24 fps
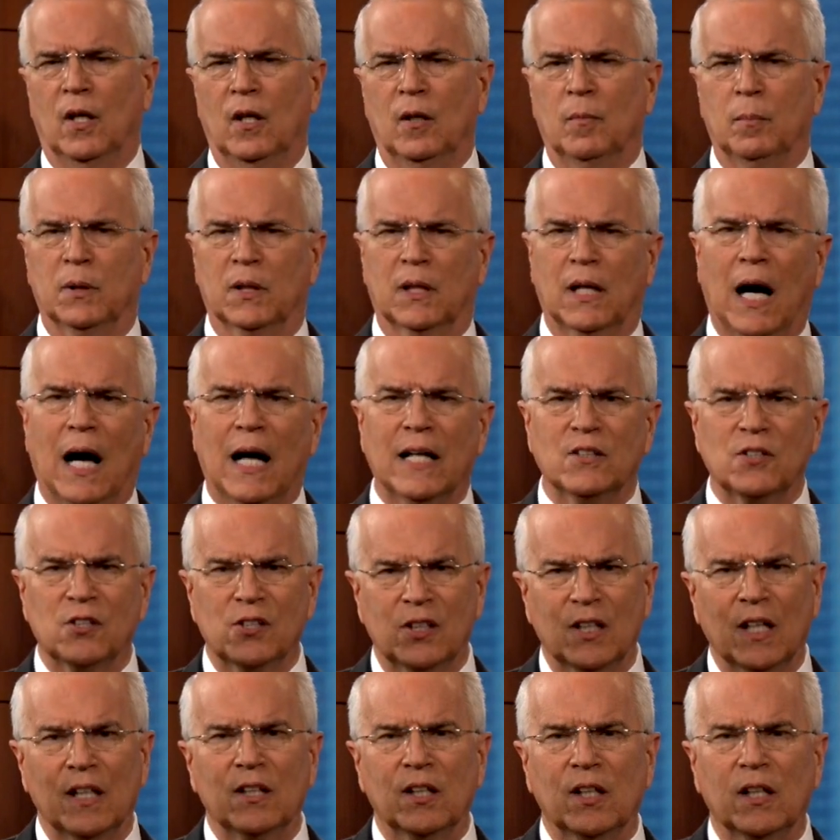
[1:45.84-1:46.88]
But God
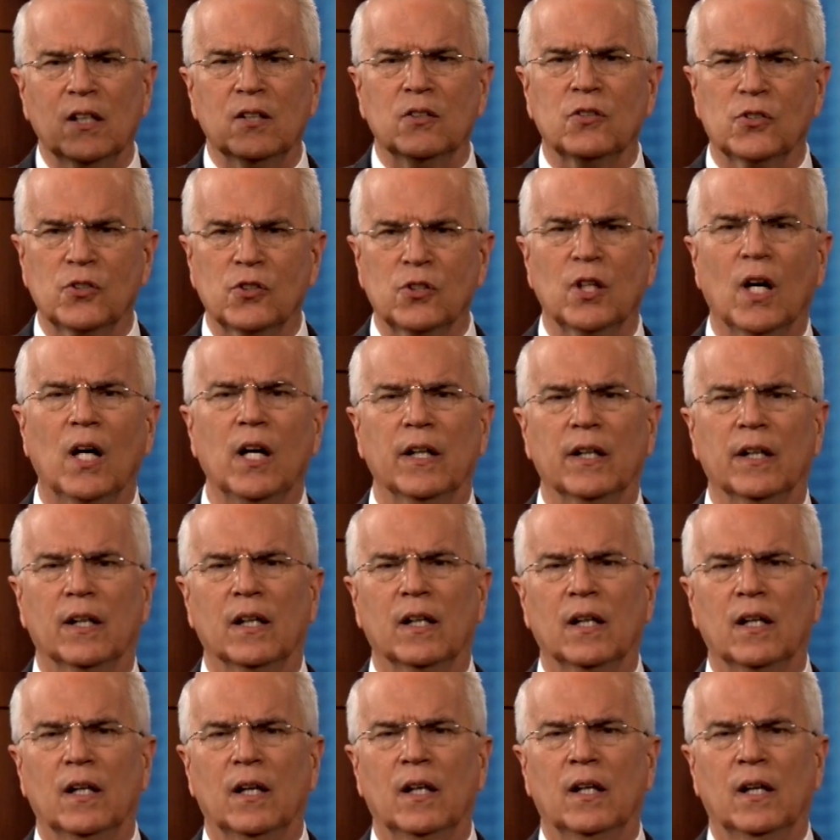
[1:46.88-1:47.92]
sent His Son,
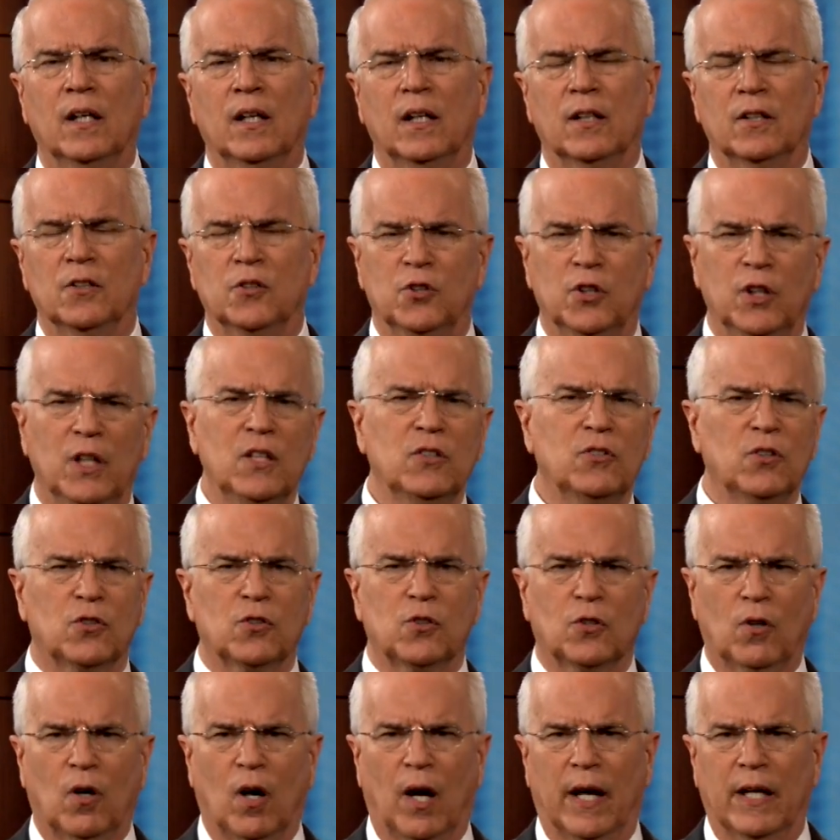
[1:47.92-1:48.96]
Jesus
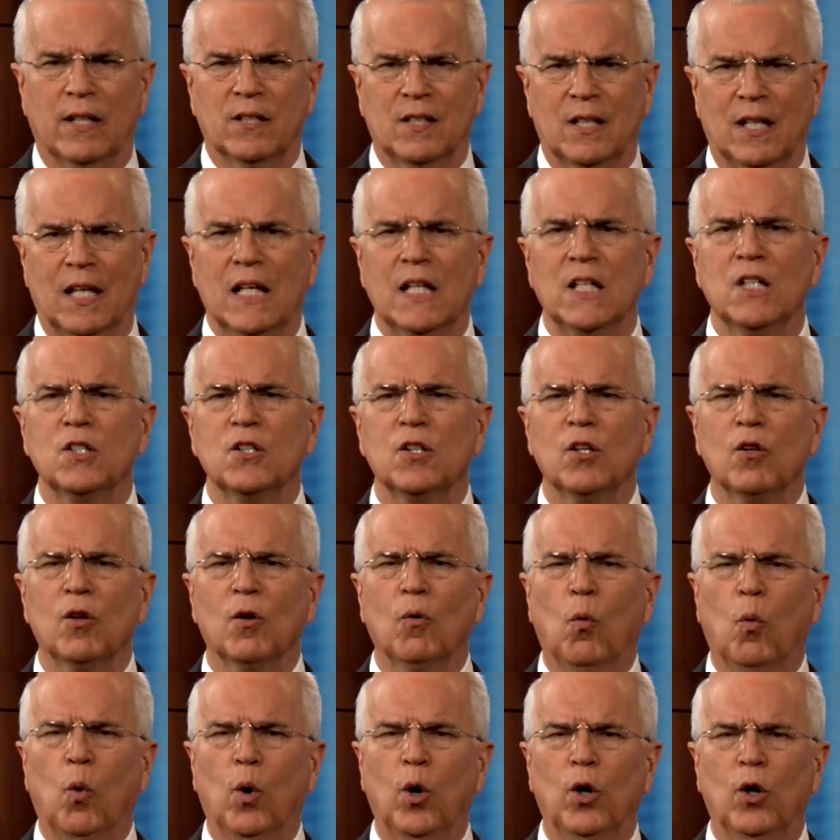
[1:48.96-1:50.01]
Christ, into the
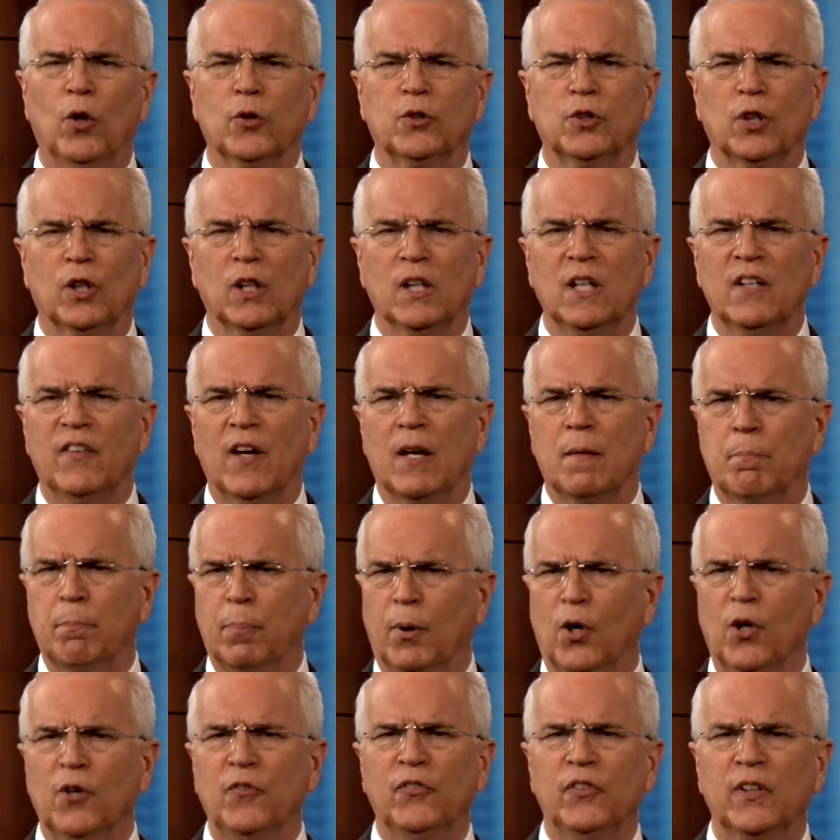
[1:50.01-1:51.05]
world to live a
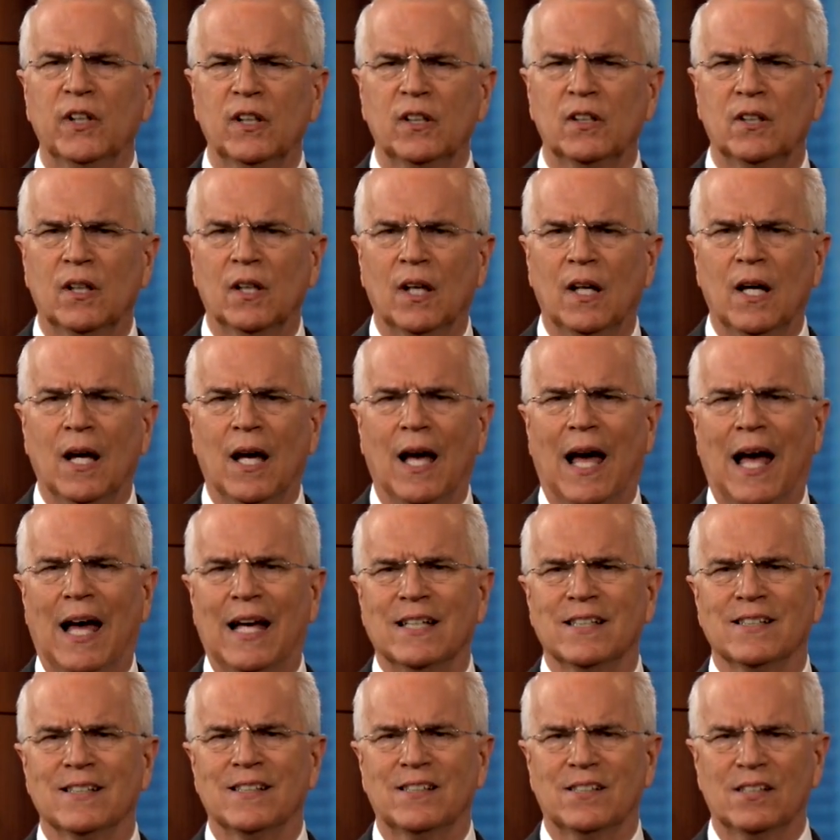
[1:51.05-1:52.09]
perfect
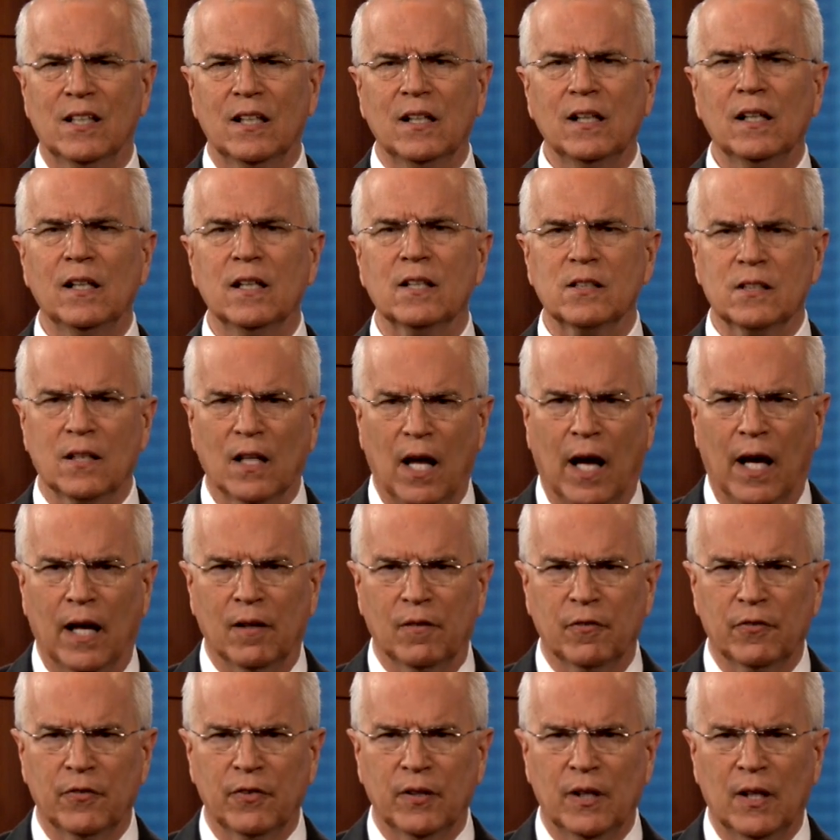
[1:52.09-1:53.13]
and sinless
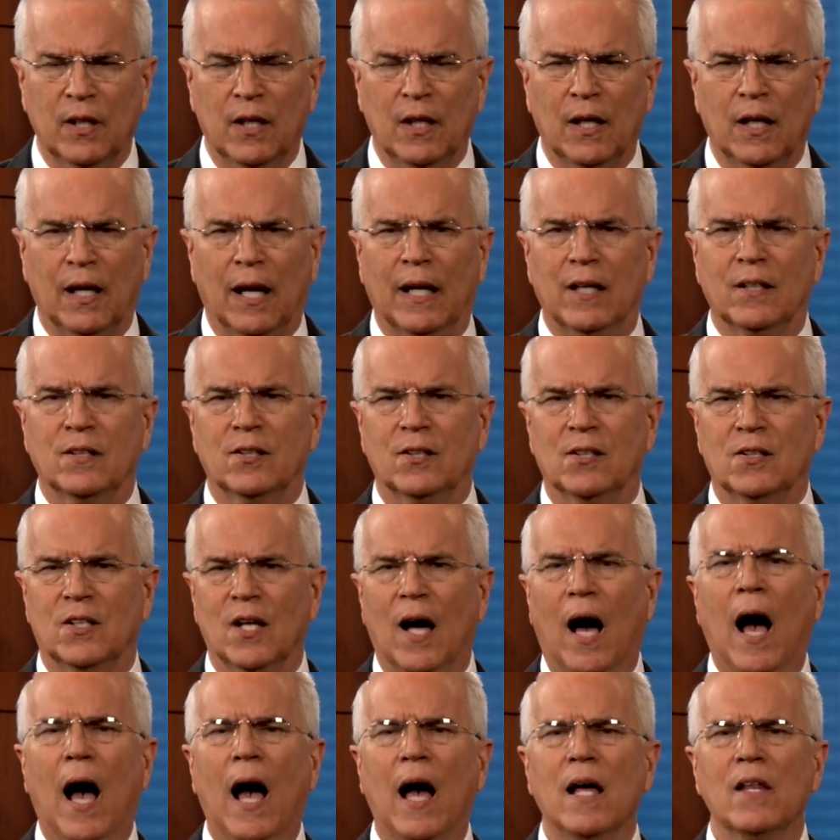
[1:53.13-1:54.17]
life and to
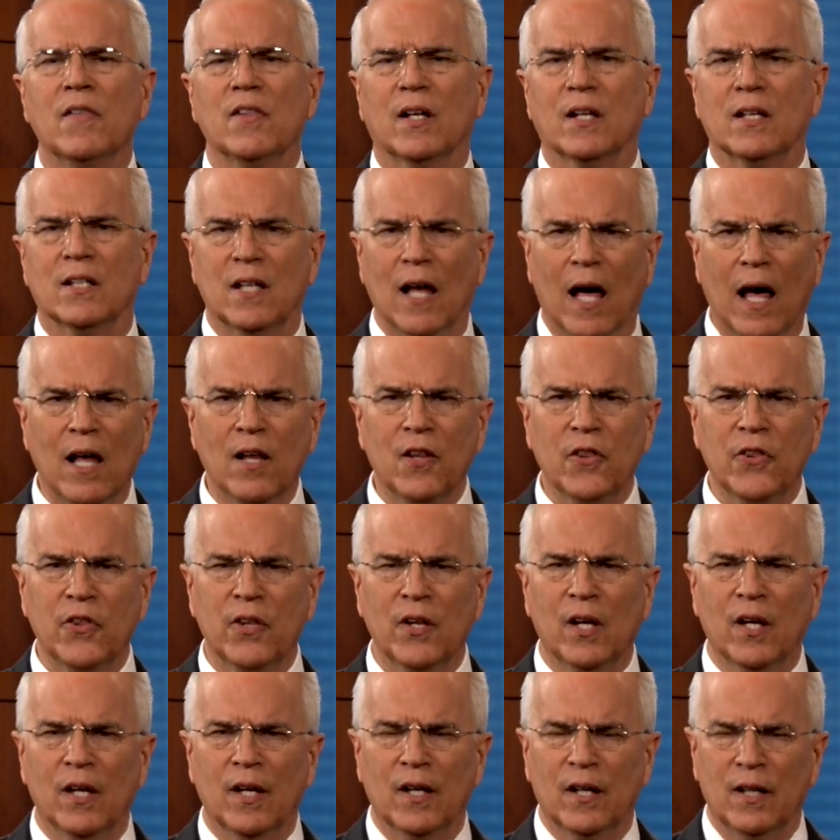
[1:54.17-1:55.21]
die the death
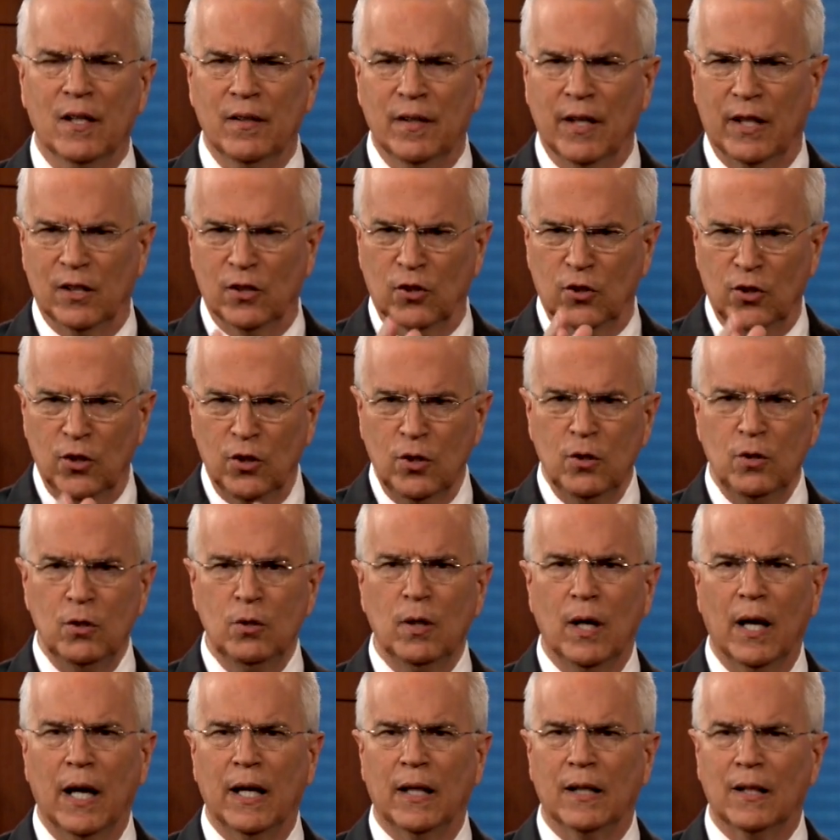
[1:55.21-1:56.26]
that you
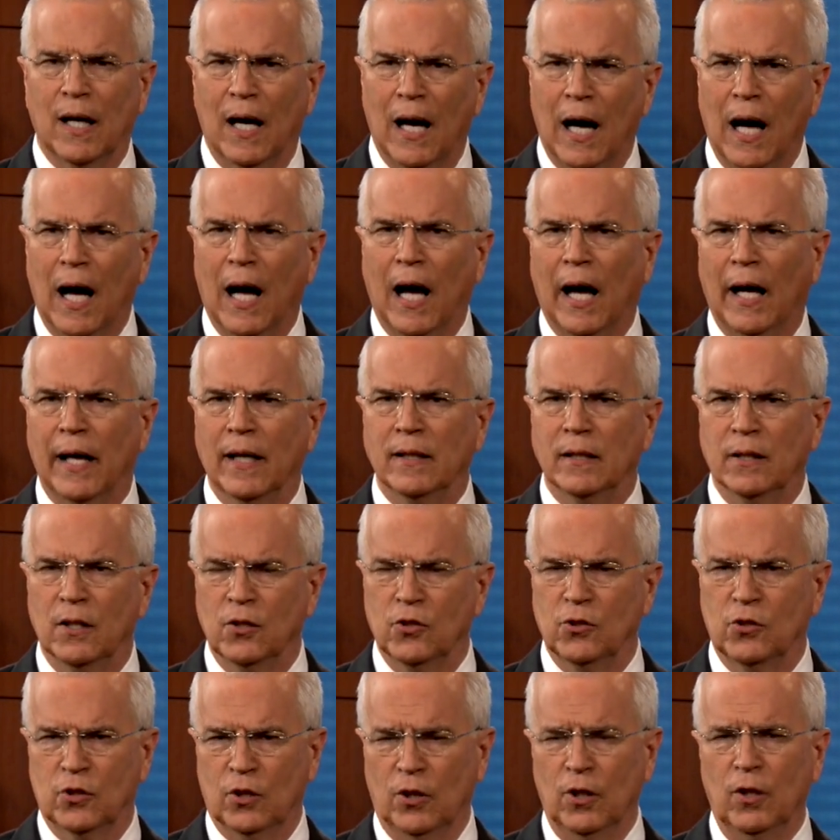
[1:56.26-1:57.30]
and I
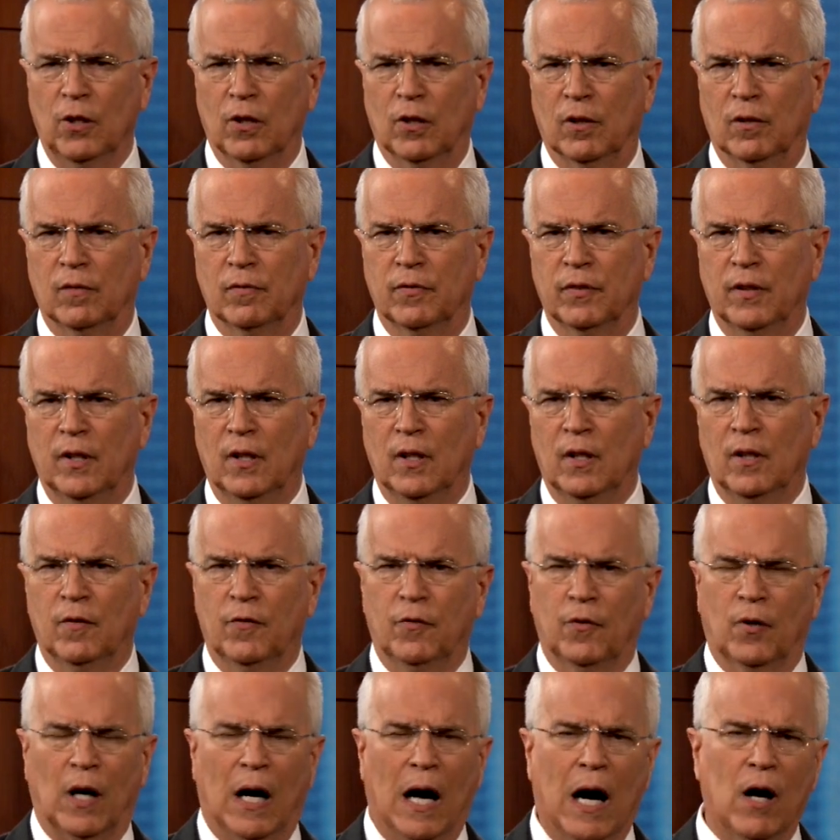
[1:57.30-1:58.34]
deserve
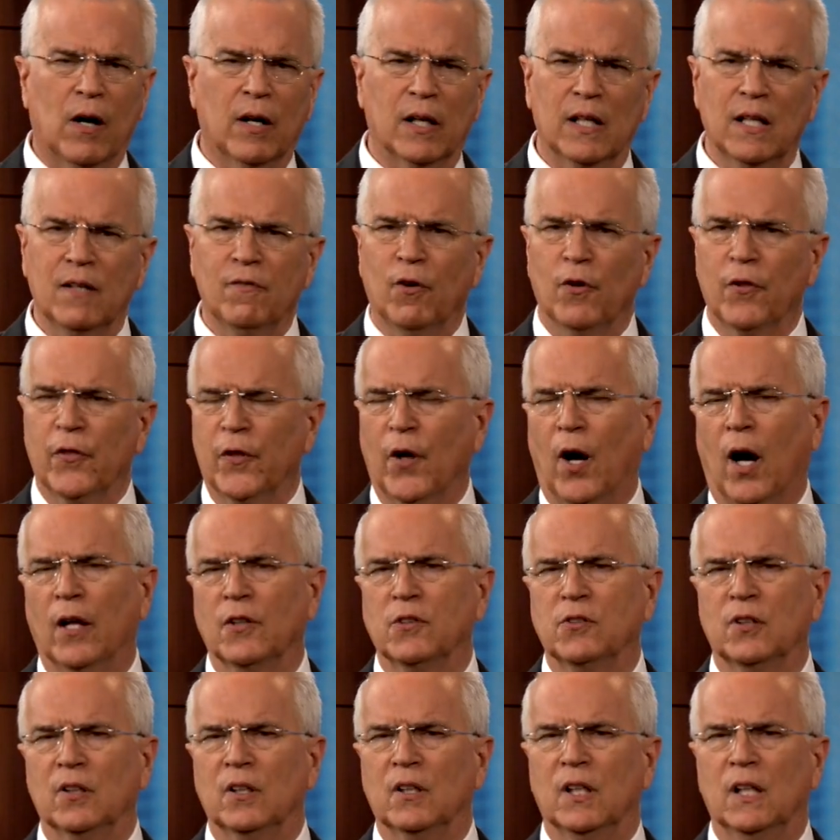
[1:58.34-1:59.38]
for our evil
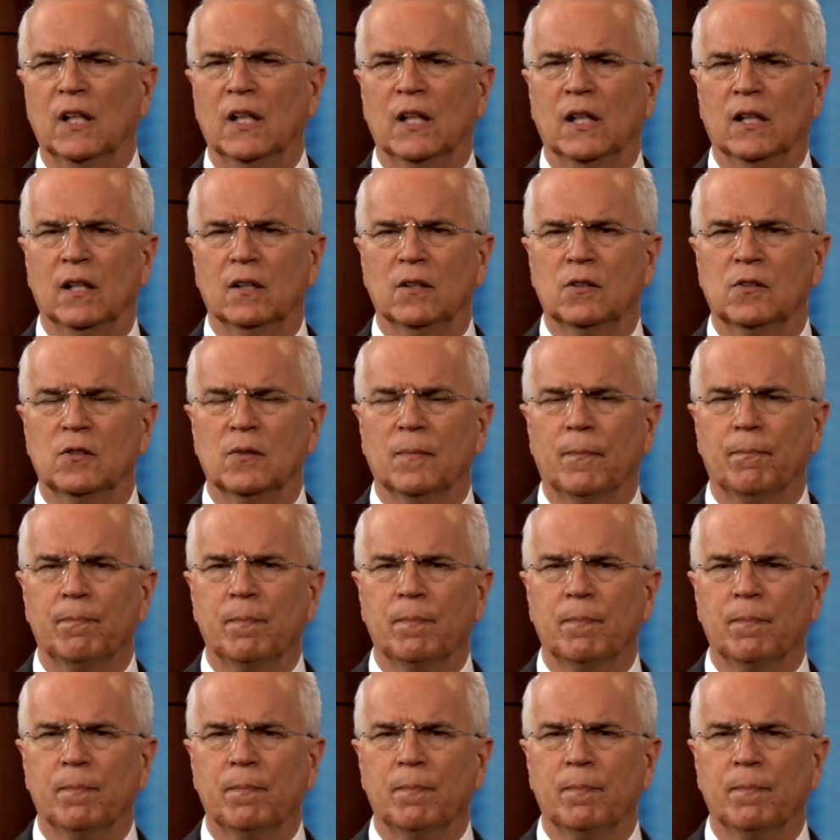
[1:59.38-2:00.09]
thoughts and deeds.